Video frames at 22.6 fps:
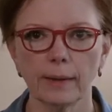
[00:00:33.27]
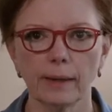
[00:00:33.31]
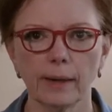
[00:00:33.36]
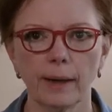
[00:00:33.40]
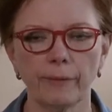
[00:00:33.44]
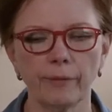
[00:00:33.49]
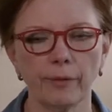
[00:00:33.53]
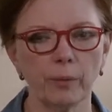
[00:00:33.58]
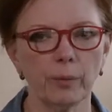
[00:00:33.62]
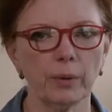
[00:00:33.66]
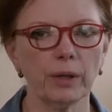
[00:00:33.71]

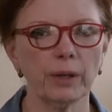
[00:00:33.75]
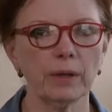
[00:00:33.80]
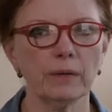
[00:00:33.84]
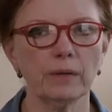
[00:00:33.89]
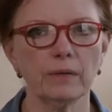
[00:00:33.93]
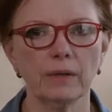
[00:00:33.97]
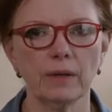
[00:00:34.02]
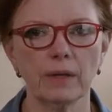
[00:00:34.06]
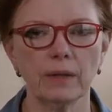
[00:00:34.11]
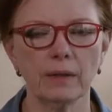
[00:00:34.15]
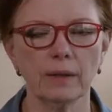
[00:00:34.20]
Everyone can
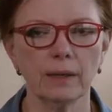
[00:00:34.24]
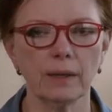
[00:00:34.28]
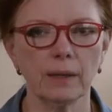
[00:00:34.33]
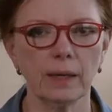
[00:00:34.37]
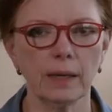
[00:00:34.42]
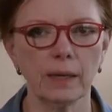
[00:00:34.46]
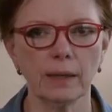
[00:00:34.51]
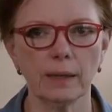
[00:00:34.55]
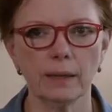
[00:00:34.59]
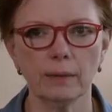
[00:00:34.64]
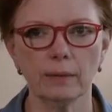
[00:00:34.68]
see the
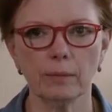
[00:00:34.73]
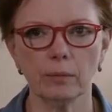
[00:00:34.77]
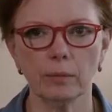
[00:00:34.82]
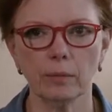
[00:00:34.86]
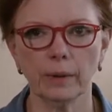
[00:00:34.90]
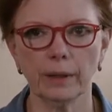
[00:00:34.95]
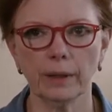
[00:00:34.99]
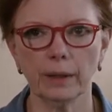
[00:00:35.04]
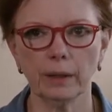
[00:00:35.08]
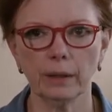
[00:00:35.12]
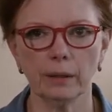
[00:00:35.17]
need.
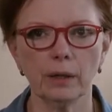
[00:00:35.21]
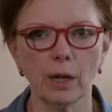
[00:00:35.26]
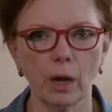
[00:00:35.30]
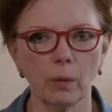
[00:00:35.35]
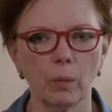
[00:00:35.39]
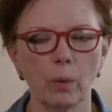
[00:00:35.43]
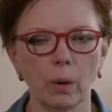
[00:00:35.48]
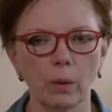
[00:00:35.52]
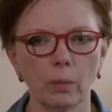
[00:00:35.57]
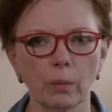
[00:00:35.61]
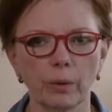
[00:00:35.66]
We know
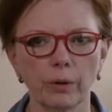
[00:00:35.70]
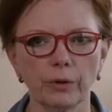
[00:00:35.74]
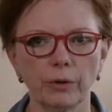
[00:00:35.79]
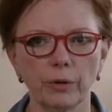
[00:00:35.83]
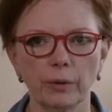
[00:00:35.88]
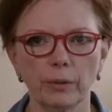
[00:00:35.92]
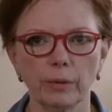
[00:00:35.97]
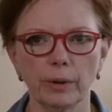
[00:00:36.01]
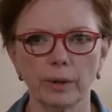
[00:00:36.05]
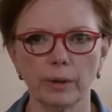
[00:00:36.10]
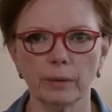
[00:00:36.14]
what we're
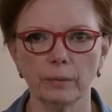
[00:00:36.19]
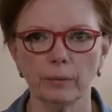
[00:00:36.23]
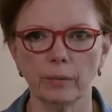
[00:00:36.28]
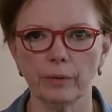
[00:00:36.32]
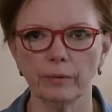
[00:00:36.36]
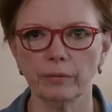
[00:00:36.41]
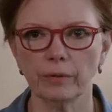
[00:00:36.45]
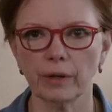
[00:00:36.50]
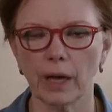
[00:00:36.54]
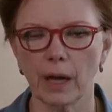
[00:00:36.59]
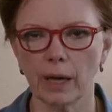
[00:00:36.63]
doing.
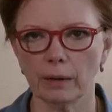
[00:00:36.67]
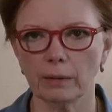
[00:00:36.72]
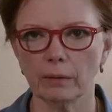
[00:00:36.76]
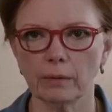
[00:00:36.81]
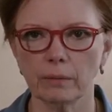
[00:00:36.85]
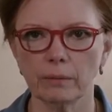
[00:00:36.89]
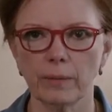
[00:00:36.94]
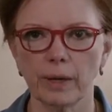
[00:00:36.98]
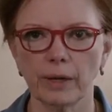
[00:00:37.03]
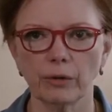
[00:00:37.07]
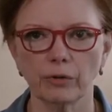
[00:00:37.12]
We've got
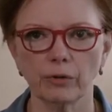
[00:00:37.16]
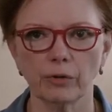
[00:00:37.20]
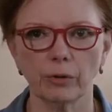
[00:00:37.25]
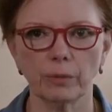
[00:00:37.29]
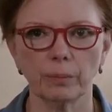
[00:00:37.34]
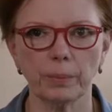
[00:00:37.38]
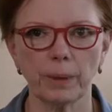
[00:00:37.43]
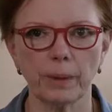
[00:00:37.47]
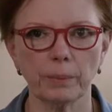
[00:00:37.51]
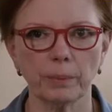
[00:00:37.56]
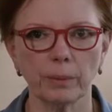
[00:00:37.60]
to make sure
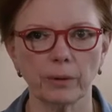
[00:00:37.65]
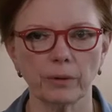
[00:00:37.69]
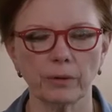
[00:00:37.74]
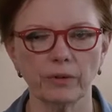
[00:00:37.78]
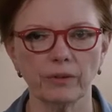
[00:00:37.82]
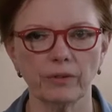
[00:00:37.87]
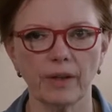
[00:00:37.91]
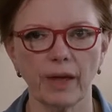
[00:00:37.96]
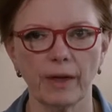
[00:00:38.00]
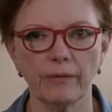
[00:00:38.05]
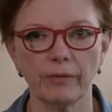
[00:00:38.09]
people are
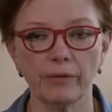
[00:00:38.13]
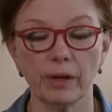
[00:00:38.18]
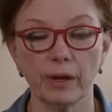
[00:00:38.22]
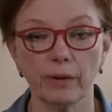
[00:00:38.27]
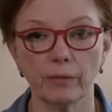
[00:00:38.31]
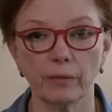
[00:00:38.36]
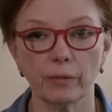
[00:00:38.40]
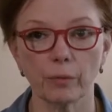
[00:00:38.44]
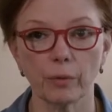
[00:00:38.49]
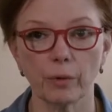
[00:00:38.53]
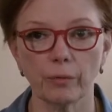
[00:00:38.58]
safe and
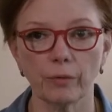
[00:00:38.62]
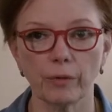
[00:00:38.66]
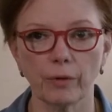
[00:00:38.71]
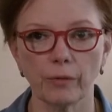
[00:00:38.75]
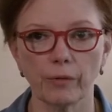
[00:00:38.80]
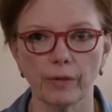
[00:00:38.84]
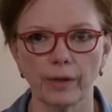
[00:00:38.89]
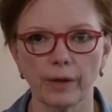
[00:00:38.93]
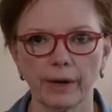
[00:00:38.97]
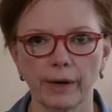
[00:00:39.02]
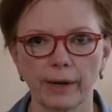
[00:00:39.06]
have a roof
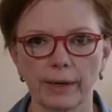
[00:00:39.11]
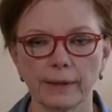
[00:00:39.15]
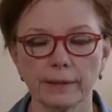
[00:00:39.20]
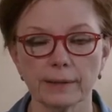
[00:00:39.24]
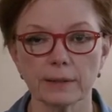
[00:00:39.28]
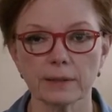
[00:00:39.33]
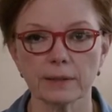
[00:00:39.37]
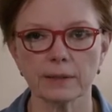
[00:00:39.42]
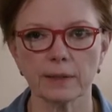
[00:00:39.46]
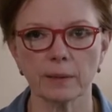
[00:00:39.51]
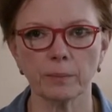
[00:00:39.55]
over their
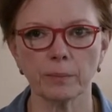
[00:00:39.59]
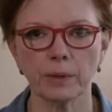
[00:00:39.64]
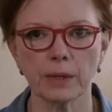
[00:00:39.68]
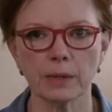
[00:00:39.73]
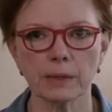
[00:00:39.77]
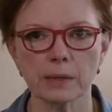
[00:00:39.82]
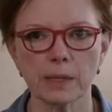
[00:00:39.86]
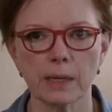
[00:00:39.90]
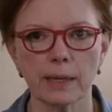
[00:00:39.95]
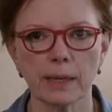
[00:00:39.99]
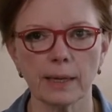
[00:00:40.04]
head,
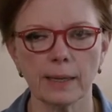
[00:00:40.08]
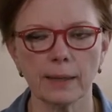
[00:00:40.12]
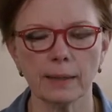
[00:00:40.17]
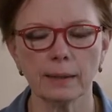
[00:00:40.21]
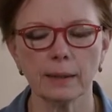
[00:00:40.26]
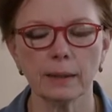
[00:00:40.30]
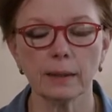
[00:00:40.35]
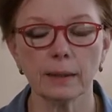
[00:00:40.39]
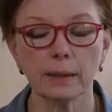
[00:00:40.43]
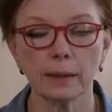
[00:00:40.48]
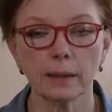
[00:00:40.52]
something to eat,
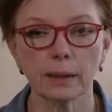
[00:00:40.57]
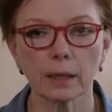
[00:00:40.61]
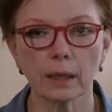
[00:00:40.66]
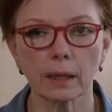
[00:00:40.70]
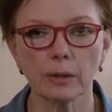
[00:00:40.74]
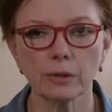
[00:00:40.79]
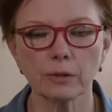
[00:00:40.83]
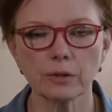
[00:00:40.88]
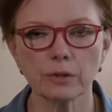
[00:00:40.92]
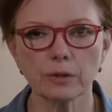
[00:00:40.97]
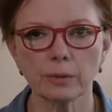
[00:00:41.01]

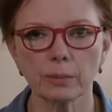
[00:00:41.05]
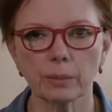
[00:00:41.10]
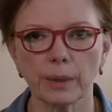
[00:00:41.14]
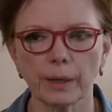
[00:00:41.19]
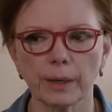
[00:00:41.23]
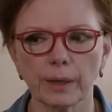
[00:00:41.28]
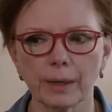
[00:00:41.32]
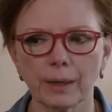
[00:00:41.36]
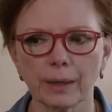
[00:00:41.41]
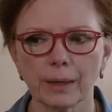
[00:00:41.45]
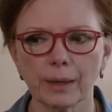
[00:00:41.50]
clothes to
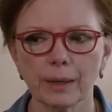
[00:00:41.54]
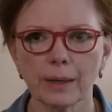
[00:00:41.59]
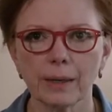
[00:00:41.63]
wear.